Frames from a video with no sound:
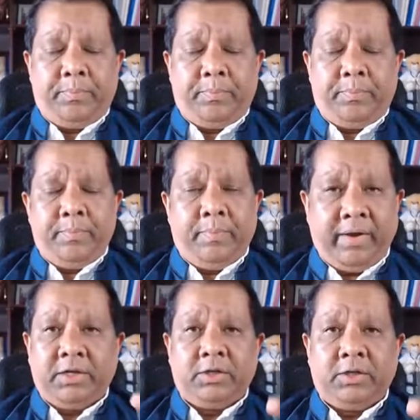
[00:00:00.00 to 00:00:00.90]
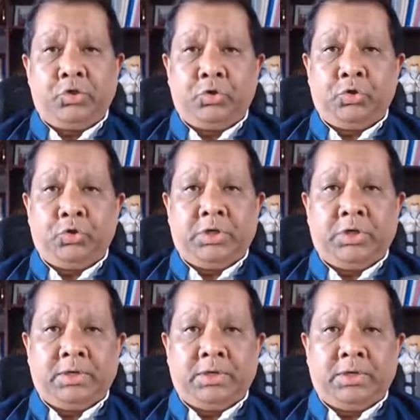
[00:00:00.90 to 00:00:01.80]
marrying the needle to
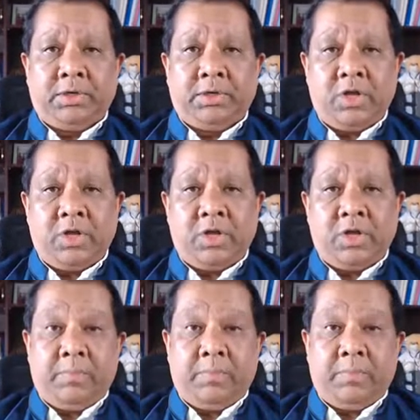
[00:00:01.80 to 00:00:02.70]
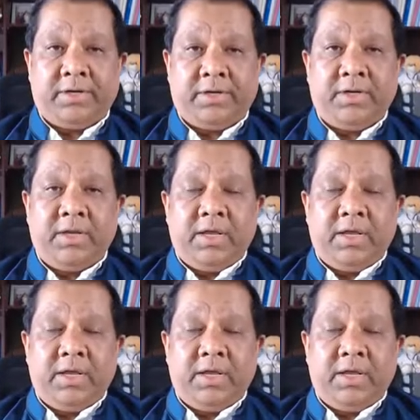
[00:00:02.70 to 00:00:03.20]
the ultrasound plane much easier.